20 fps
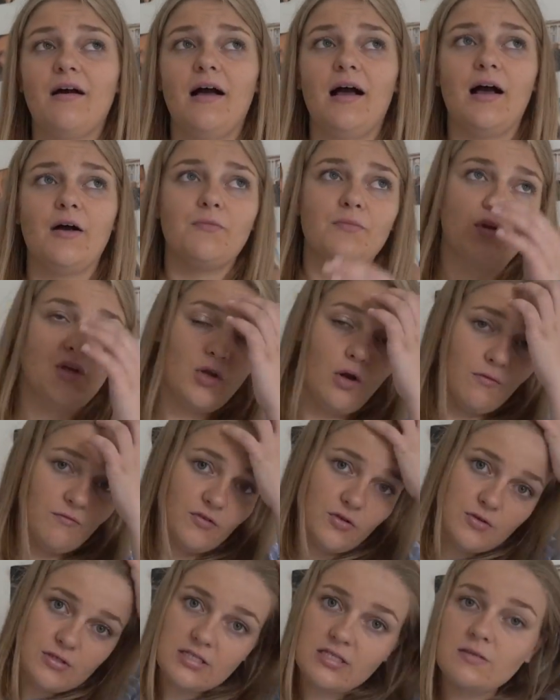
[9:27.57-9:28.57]
It
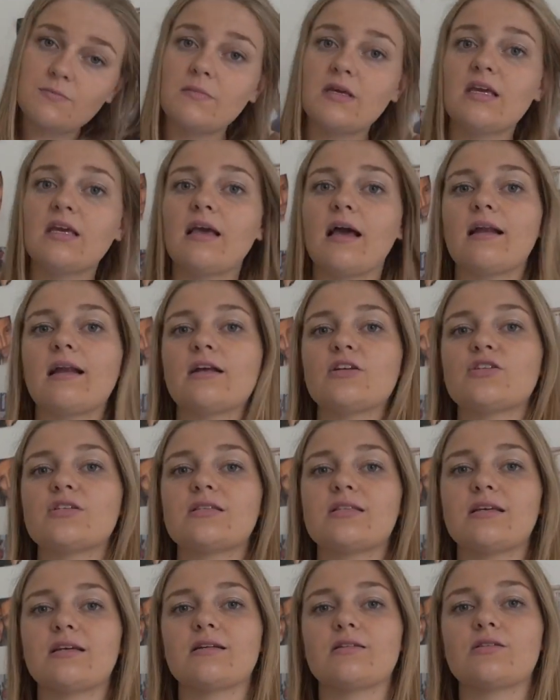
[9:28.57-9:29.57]
confuses me and I just
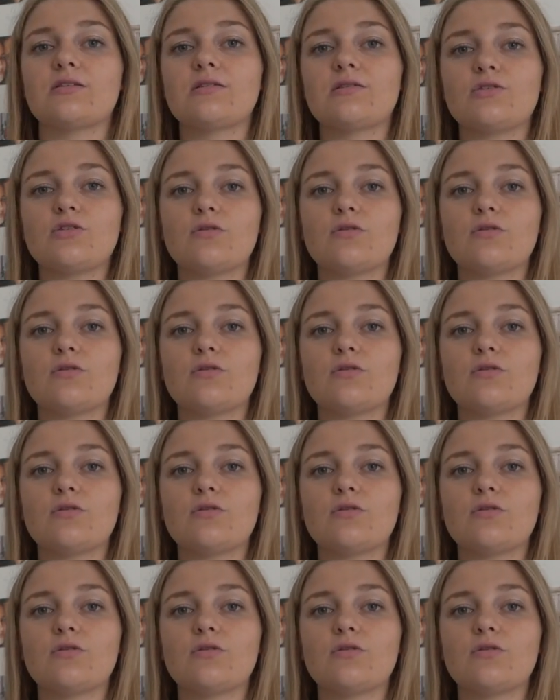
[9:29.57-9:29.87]
think it's